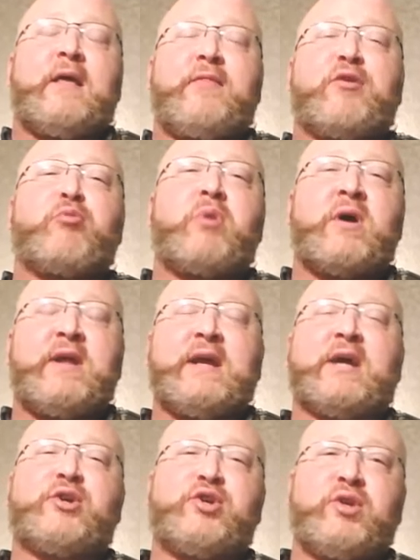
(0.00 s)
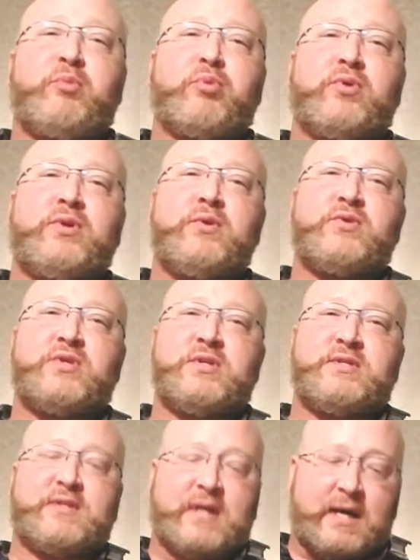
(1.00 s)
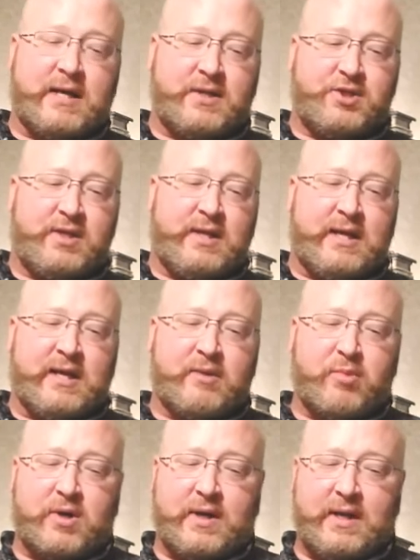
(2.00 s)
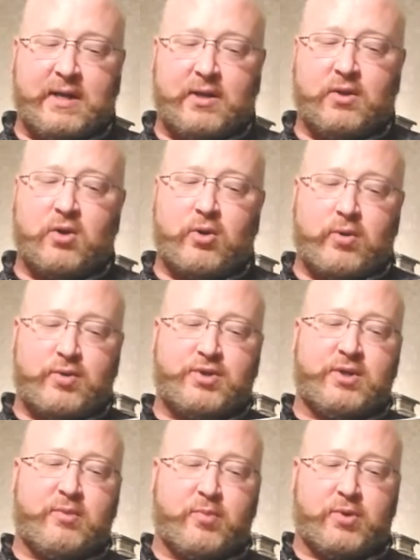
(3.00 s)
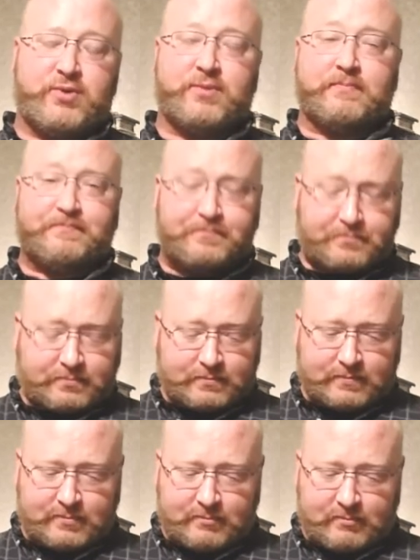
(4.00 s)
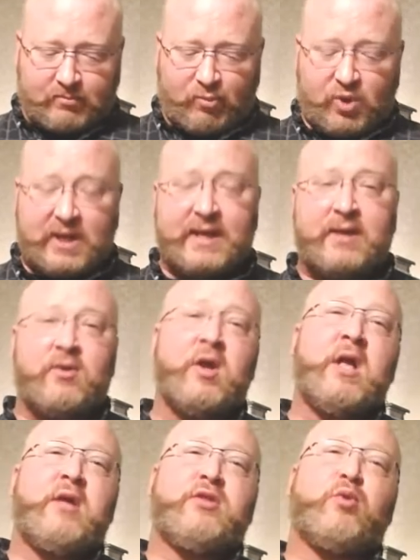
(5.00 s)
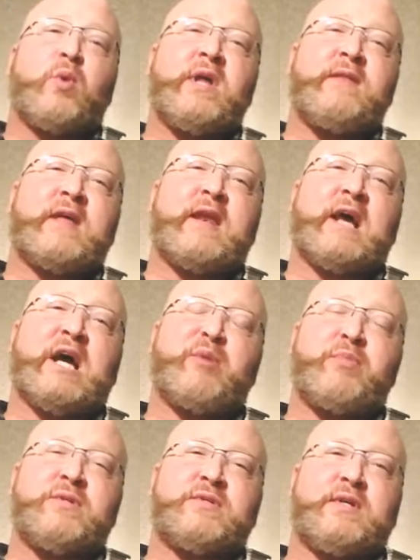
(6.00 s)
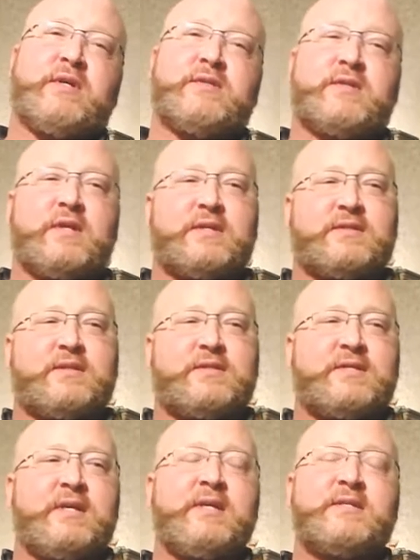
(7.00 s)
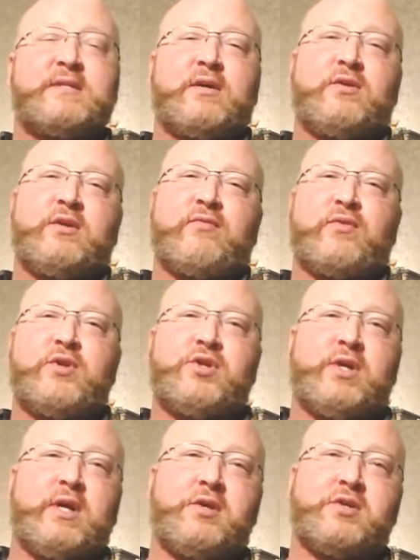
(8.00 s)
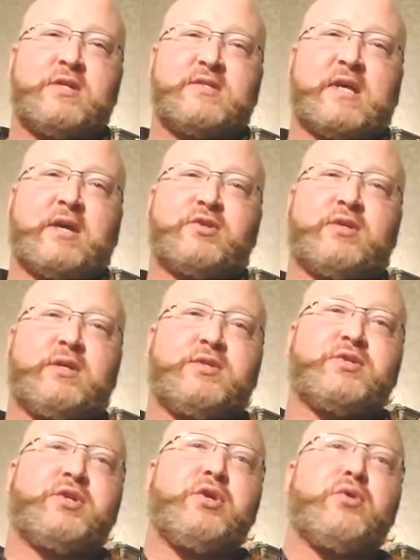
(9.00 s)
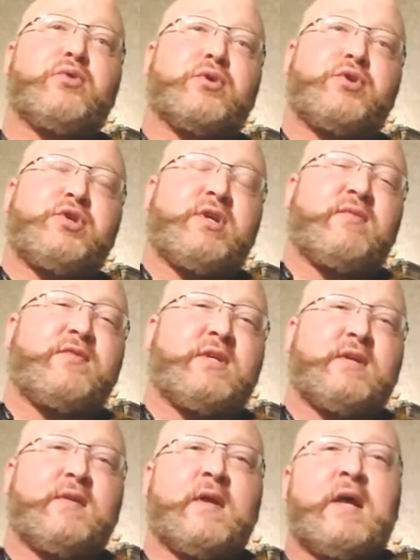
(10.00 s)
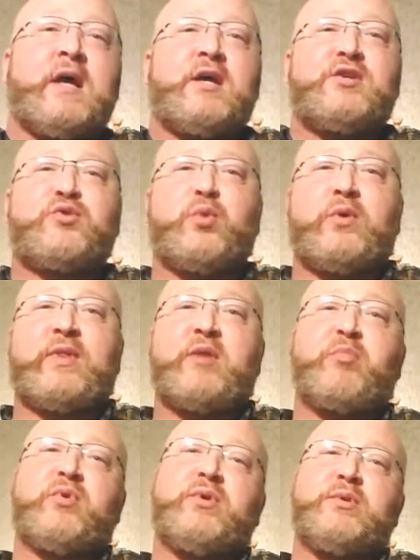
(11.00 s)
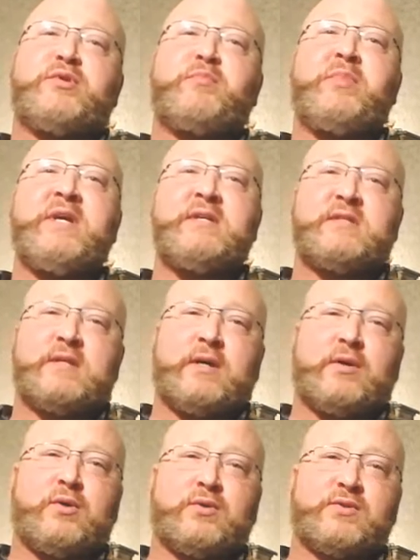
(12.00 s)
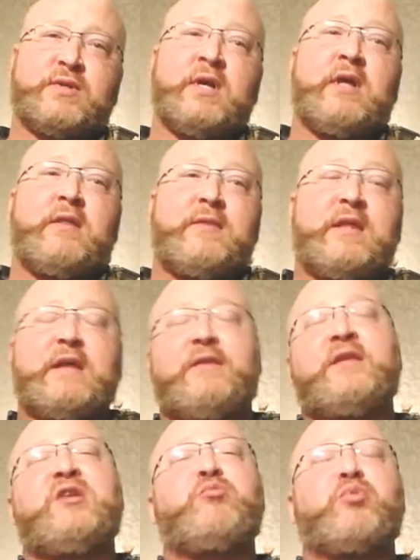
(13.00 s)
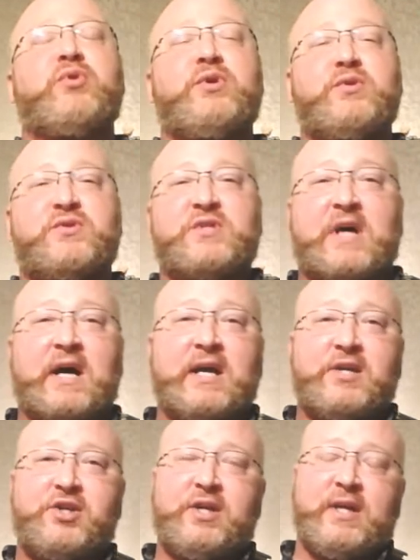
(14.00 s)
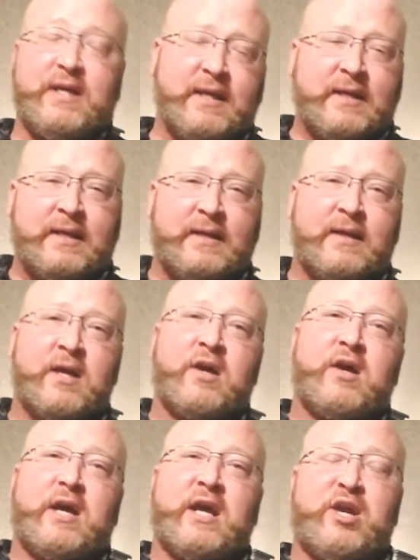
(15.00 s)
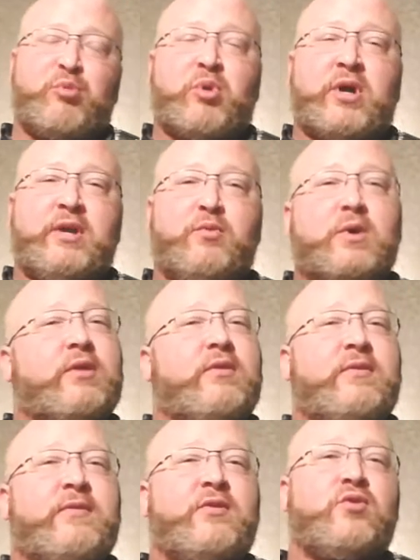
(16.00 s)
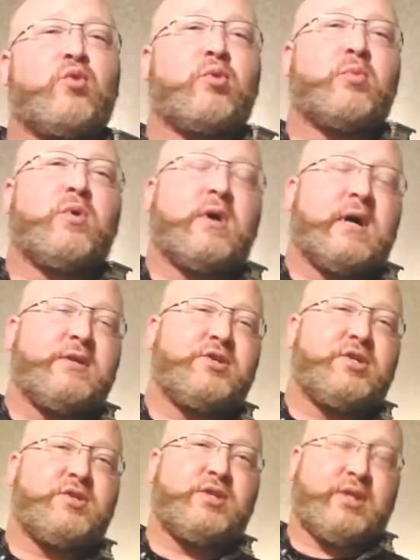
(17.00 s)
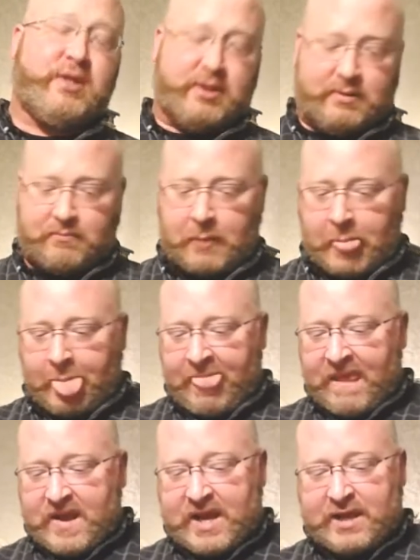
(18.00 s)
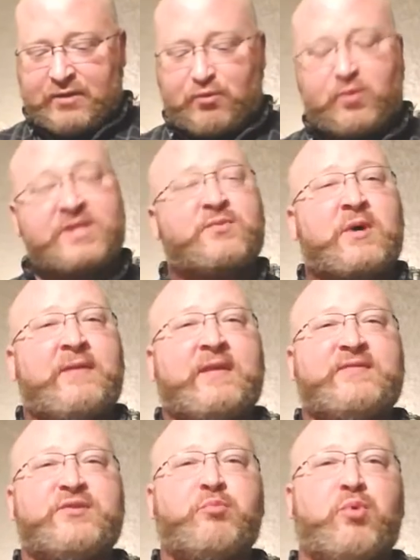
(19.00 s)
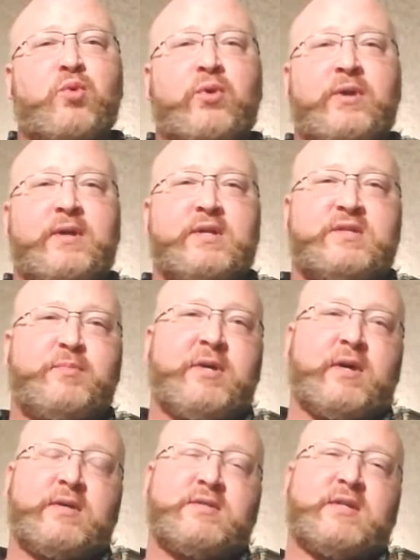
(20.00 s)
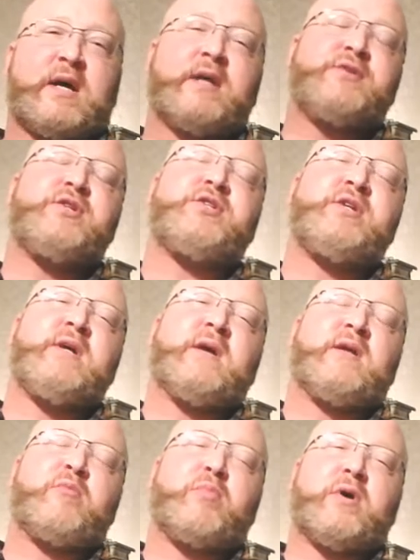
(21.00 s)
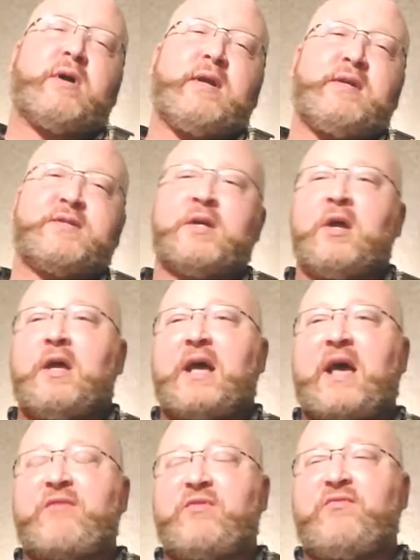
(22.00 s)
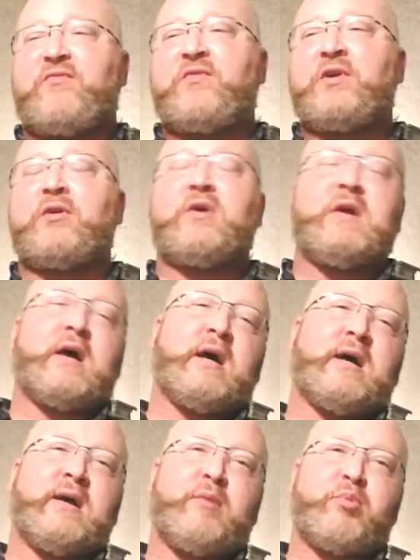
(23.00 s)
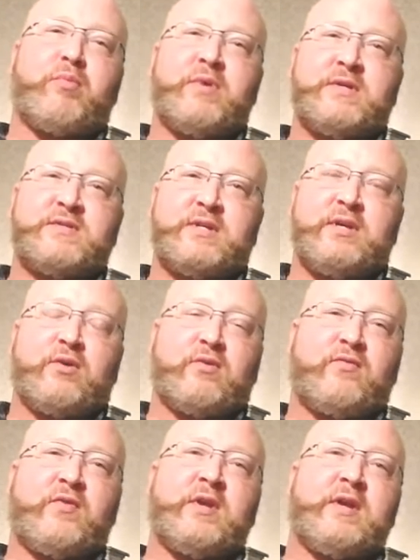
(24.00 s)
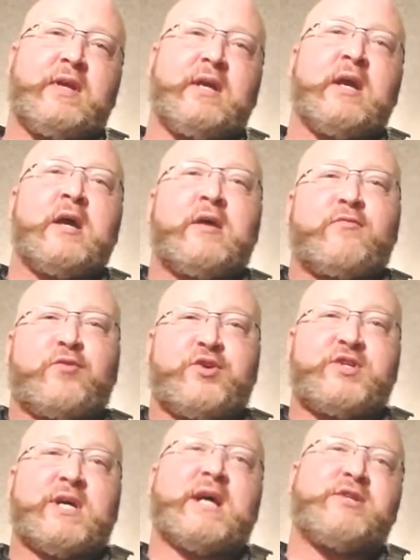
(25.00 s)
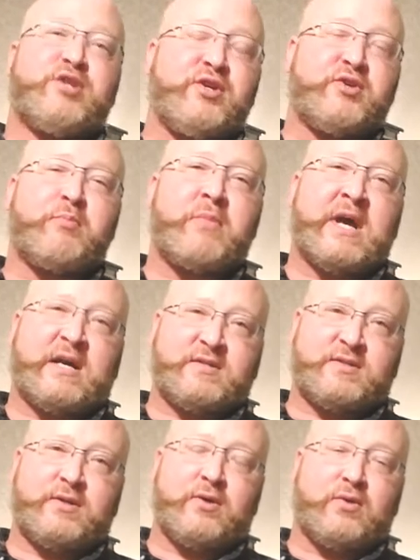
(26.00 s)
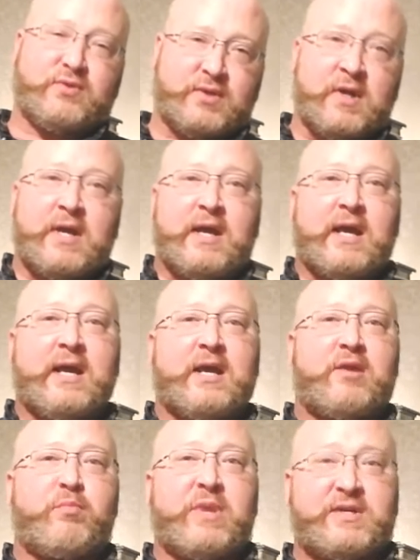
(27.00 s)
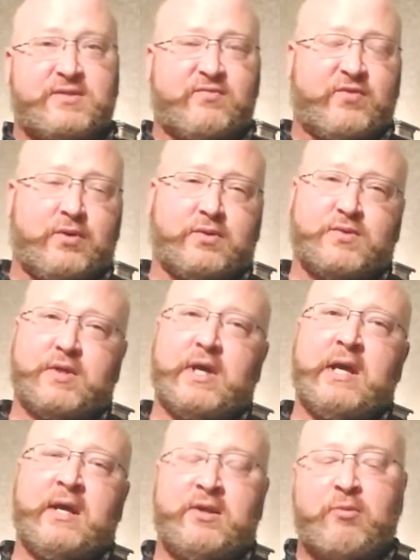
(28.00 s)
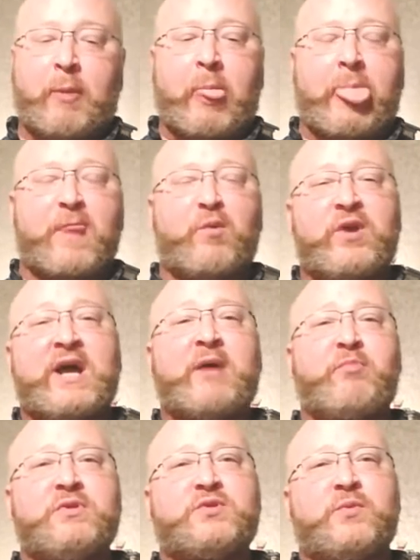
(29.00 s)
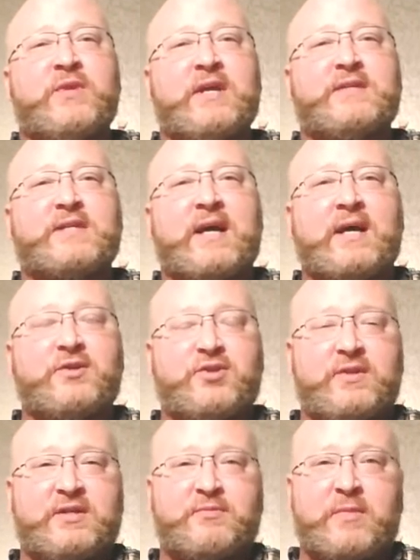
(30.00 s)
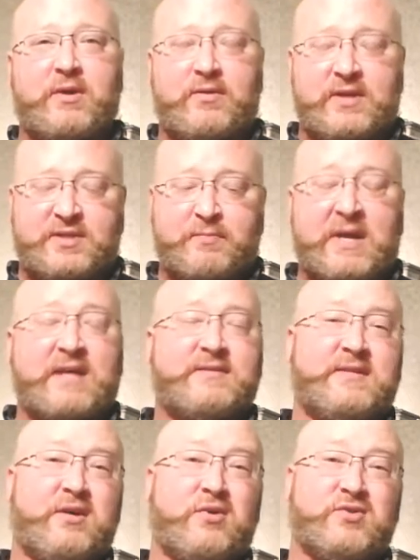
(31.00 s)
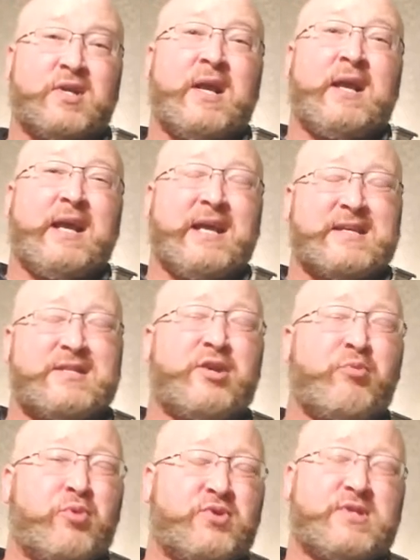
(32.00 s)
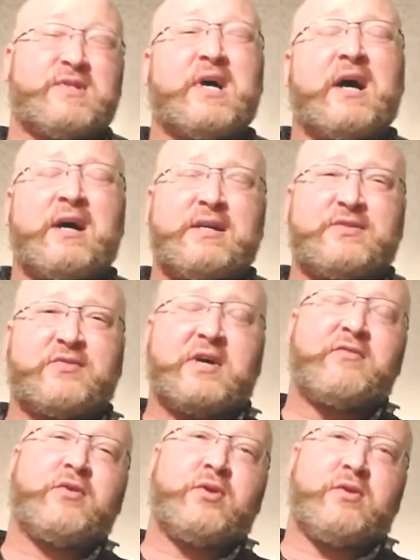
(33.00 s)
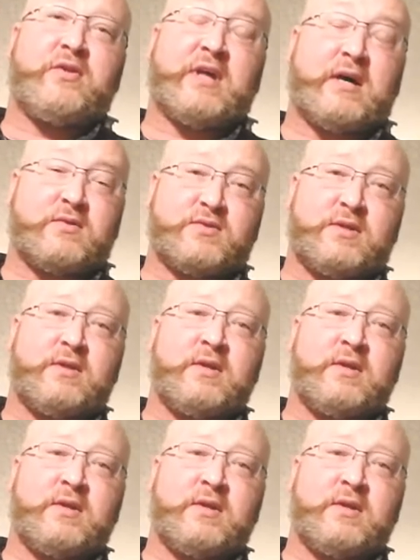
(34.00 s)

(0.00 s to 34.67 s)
their body actually produces the IgE antibody in large numbers. And the way that happens is the T cell differentiation is actually skewed or shifted to where they produce B cells that then produce the IgE antibody rather than the normal IgG. And the reason why that's important is because the IgG antibodies have a very high propensity or affinity for attaching to mast cells and basophils. And what happens when they attach to these mast cells in numbers as high as 500,000